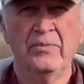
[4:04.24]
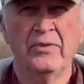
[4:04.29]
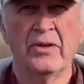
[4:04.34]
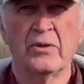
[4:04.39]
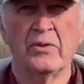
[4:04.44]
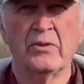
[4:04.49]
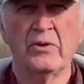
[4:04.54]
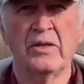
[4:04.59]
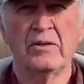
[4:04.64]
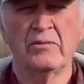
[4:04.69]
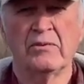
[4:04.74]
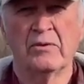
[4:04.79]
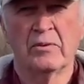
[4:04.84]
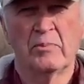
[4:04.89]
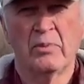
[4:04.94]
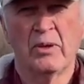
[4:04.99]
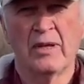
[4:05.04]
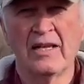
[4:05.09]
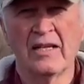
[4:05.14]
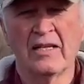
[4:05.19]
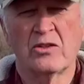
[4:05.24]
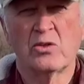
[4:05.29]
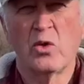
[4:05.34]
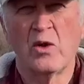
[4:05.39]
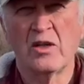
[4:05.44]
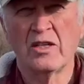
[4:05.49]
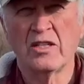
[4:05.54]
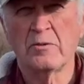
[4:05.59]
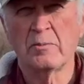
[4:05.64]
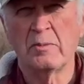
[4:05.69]
We're planting
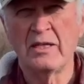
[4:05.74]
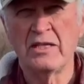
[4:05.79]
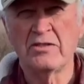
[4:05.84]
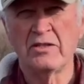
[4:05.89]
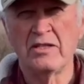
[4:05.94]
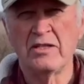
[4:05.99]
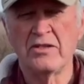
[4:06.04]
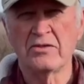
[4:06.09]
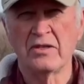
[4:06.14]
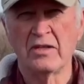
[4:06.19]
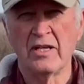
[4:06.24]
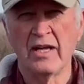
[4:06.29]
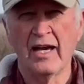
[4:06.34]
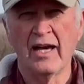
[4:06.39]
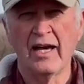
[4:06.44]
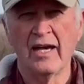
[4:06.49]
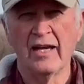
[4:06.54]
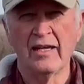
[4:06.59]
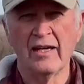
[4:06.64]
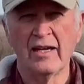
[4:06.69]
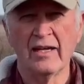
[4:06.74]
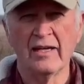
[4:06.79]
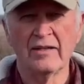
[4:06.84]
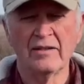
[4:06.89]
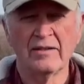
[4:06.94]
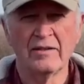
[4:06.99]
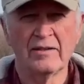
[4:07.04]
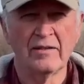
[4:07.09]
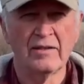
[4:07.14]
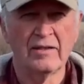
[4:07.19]
20 species today,
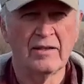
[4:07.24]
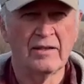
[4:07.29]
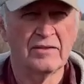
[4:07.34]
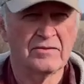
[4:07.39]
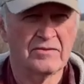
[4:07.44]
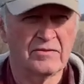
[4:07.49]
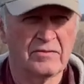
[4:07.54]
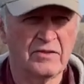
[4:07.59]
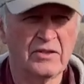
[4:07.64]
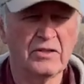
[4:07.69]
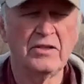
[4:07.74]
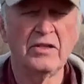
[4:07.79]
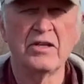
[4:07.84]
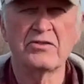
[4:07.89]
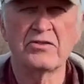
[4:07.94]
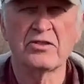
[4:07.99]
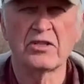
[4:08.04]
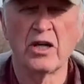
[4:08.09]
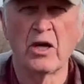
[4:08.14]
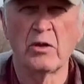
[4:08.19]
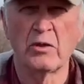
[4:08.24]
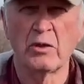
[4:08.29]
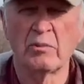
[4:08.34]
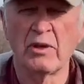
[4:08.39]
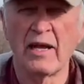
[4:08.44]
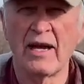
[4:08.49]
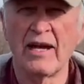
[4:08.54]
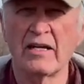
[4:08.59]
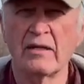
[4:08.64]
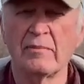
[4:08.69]
and a few years ago we
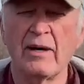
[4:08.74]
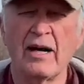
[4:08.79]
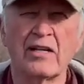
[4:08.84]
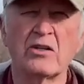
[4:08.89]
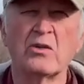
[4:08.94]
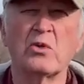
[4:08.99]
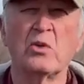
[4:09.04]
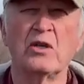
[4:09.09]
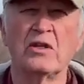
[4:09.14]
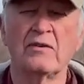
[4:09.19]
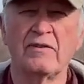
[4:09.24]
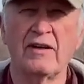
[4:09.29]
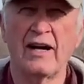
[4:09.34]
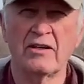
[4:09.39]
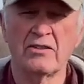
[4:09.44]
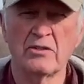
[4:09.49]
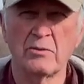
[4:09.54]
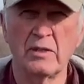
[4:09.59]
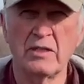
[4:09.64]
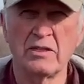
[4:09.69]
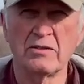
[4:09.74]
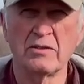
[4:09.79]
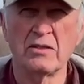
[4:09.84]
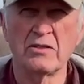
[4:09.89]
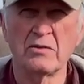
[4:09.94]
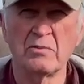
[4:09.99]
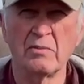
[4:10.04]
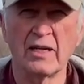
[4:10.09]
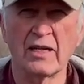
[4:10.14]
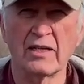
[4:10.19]
planted about a 25
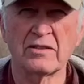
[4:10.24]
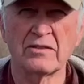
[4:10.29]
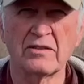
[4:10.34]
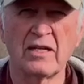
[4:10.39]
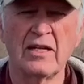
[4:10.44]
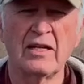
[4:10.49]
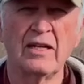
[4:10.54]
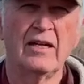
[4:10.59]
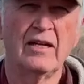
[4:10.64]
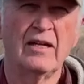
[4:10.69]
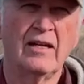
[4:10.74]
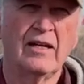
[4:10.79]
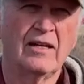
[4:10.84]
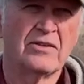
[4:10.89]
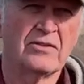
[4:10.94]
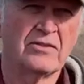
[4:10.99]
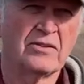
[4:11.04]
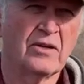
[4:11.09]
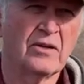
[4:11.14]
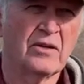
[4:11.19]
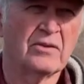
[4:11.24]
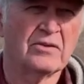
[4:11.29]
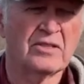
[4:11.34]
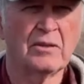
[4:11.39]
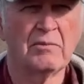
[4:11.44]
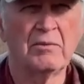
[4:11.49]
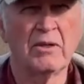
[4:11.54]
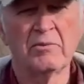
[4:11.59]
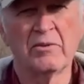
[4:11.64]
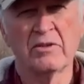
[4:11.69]
species mix. So
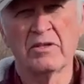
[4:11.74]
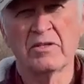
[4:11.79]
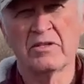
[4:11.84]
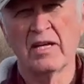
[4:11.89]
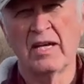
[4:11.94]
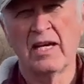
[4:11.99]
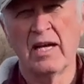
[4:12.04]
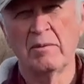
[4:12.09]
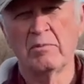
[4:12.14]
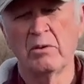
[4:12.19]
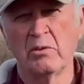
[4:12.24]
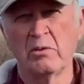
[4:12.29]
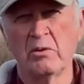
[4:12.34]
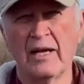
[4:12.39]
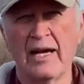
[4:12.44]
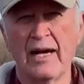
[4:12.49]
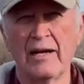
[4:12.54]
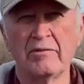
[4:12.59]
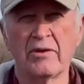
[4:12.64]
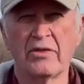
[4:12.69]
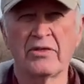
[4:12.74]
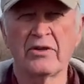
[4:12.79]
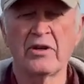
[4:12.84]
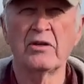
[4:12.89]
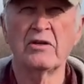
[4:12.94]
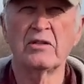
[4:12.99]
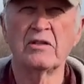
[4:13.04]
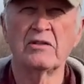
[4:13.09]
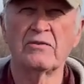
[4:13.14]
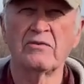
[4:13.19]
some of them are the same, but we'll have a
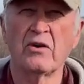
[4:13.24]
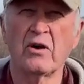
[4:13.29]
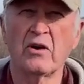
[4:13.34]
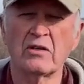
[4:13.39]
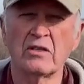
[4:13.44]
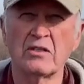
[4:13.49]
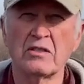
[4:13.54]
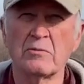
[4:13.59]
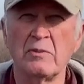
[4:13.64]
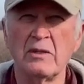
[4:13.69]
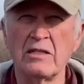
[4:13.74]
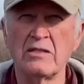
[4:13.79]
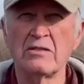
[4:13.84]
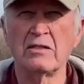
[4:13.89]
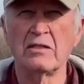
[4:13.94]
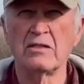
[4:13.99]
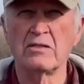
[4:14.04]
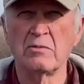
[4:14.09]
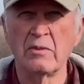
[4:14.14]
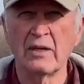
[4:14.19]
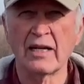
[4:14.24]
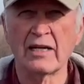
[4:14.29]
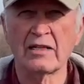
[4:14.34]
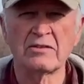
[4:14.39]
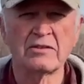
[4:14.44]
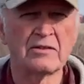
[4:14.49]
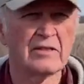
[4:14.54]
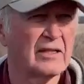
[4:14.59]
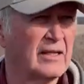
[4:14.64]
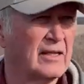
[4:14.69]
30 to 40 species
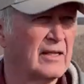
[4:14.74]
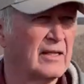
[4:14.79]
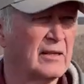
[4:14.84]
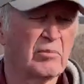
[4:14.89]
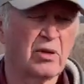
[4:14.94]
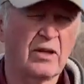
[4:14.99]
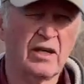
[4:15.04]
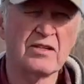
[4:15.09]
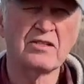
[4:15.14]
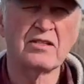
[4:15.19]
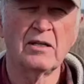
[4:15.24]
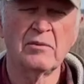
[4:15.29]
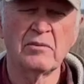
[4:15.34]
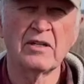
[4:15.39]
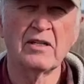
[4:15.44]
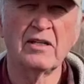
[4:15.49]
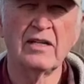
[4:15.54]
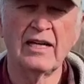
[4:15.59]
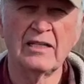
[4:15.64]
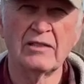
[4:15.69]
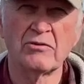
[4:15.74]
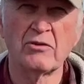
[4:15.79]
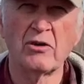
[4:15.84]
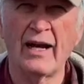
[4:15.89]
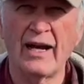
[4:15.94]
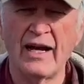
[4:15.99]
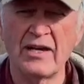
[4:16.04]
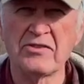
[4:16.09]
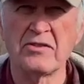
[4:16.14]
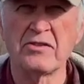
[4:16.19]
mix, plus some of the native
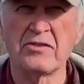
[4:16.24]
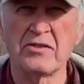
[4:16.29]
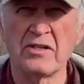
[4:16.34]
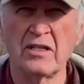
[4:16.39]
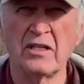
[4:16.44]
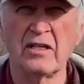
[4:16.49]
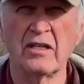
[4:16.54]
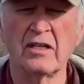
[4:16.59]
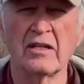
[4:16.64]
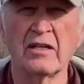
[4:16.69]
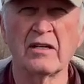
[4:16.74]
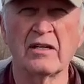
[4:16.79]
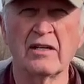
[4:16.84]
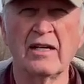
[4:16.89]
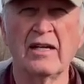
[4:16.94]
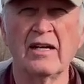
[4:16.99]
grasses in here.